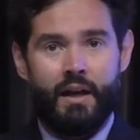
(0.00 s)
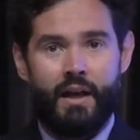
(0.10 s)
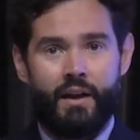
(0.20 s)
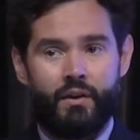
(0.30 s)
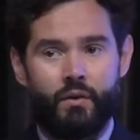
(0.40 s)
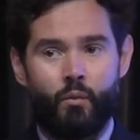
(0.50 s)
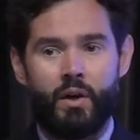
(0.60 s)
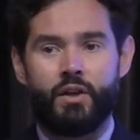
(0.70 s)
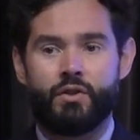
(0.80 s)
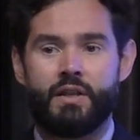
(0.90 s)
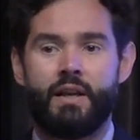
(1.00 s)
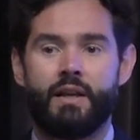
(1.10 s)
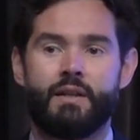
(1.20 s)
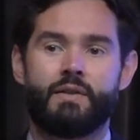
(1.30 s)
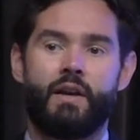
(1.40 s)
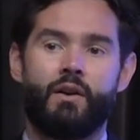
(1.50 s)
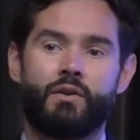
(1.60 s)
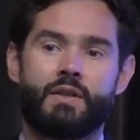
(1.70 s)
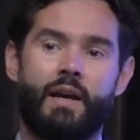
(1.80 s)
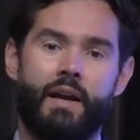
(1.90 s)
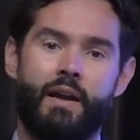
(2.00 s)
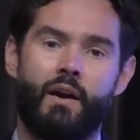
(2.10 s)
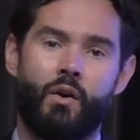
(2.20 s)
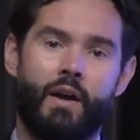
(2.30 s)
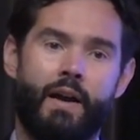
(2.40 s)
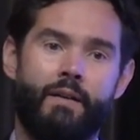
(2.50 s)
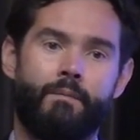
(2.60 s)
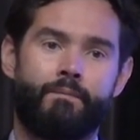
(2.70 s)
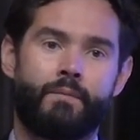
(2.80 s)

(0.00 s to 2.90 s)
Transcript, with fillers: And what you see is they'll say, okay,